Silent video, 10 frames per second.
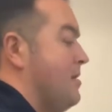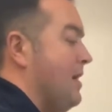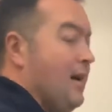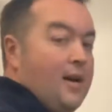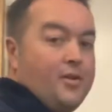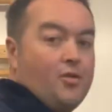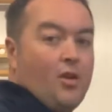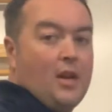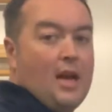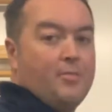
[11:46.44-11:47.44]
and you're on
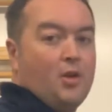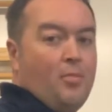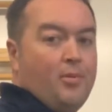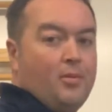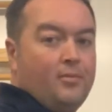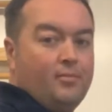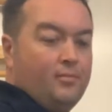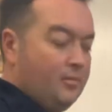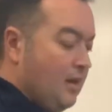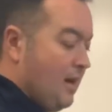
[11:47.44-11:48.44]
a laptop
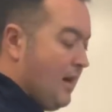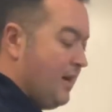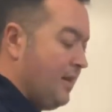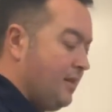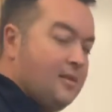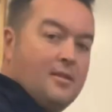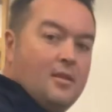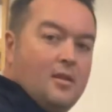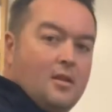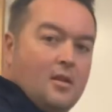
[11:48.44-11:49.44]
and it's
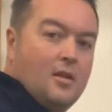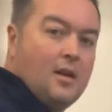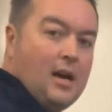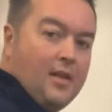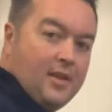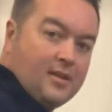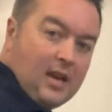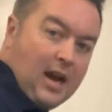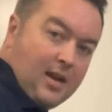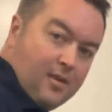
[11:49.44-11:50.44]
at this
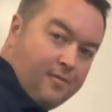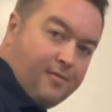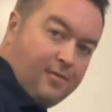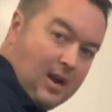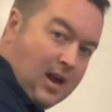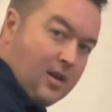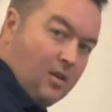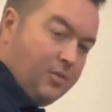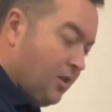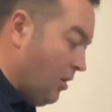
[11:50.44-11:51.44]
kind of
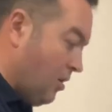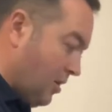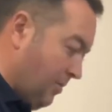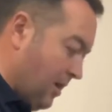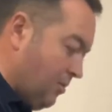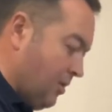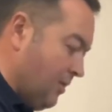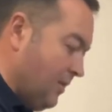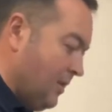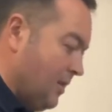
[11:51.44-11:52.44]
angle we talked about,
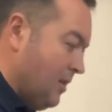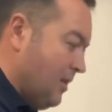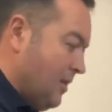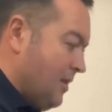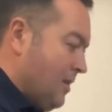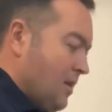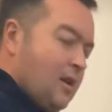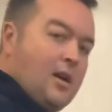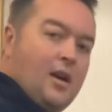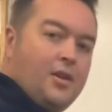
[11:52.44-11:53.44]

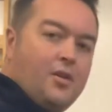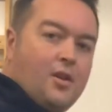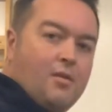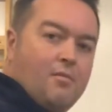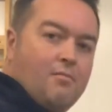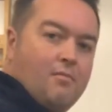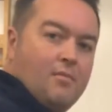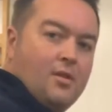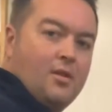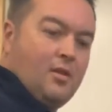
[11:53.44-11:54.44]
and
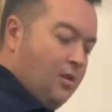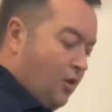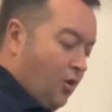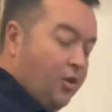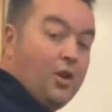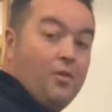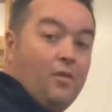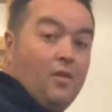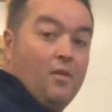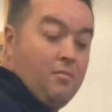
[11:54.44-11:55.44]
you could
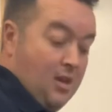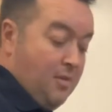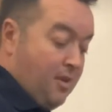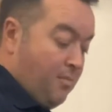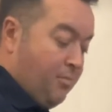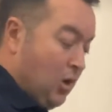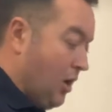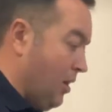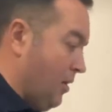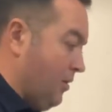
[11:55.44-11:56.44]
use maybe a
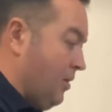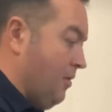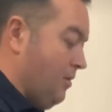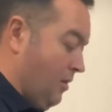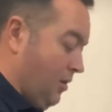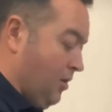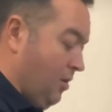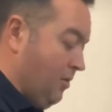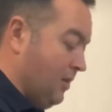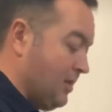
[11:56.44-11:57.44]
book or
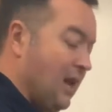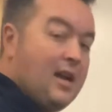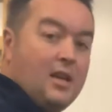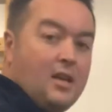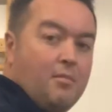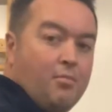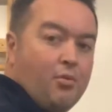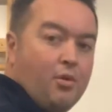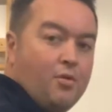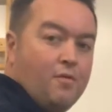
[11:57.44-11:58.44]
two to slightly
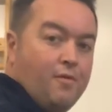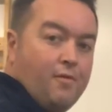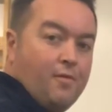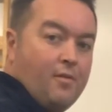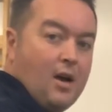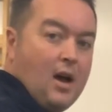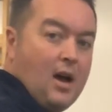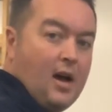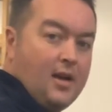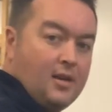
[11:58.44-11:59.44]
improve that
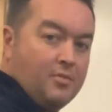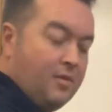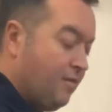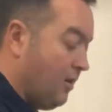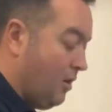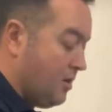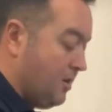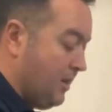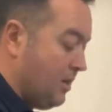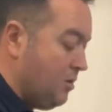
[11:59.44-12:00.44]
height as we've talked
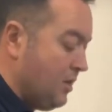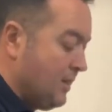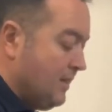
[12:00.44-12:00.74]
about.